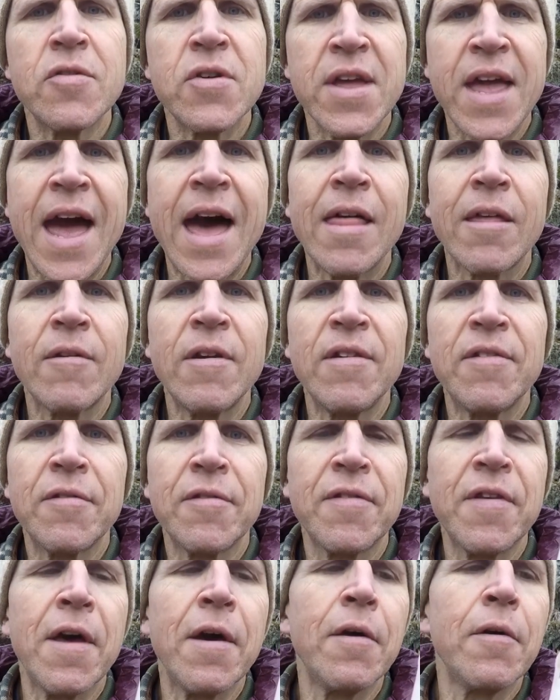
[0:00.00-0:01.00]
calories or
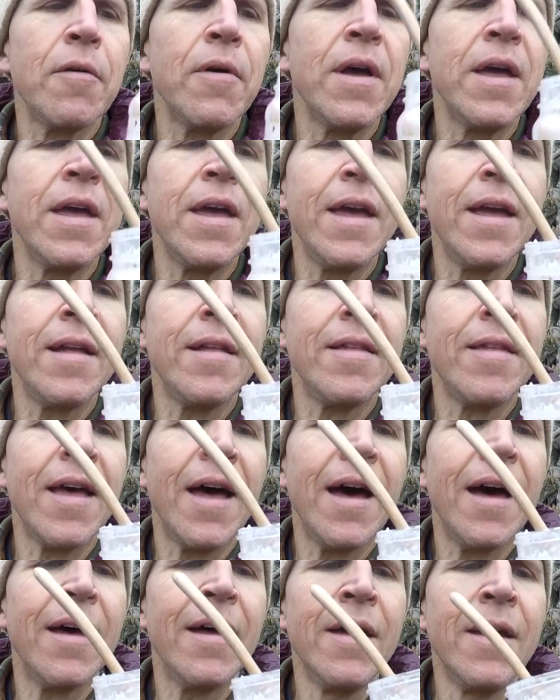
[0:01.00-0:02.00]
so, and
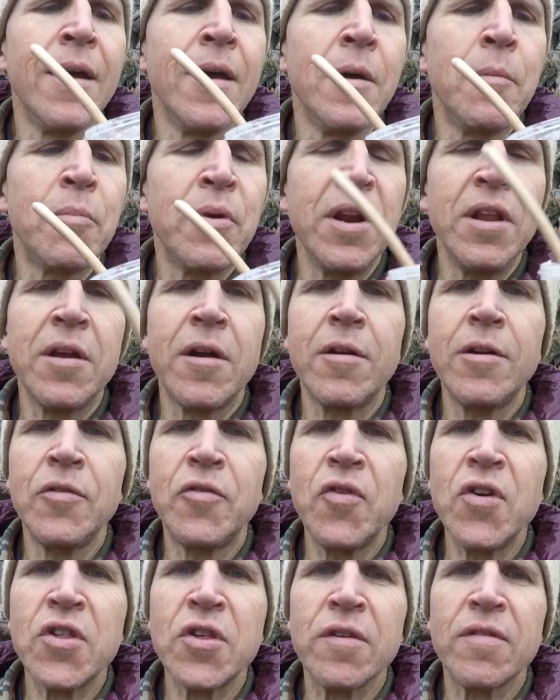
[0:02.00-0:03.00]
pretty darn
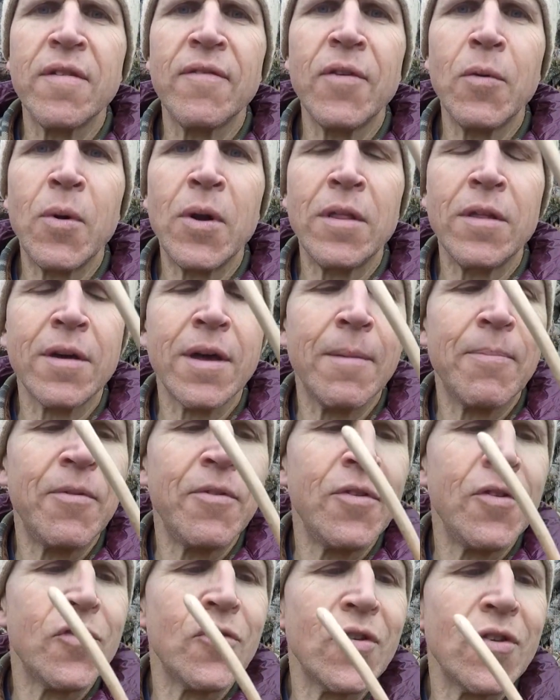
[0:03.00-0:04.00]
nutritious if you want to look up the
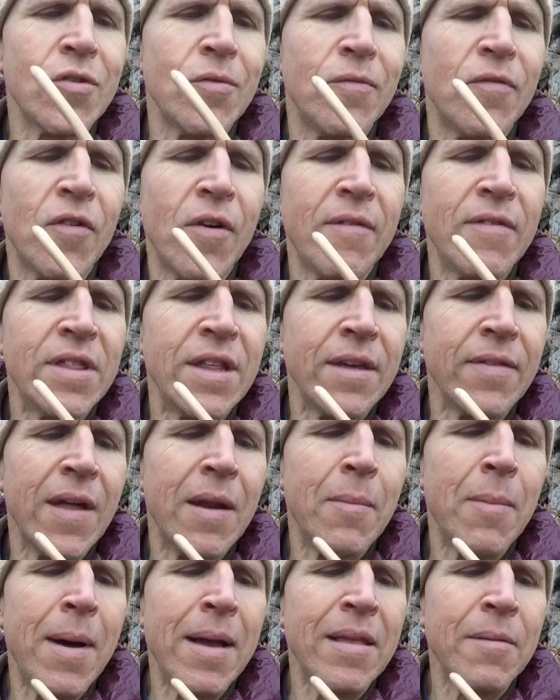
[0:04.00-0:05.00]
nutrition for everything that
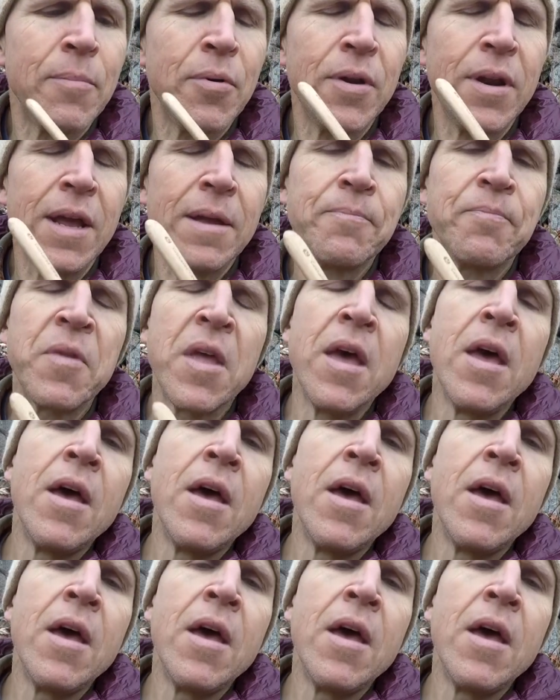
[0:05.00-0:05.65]
I'm about to put in.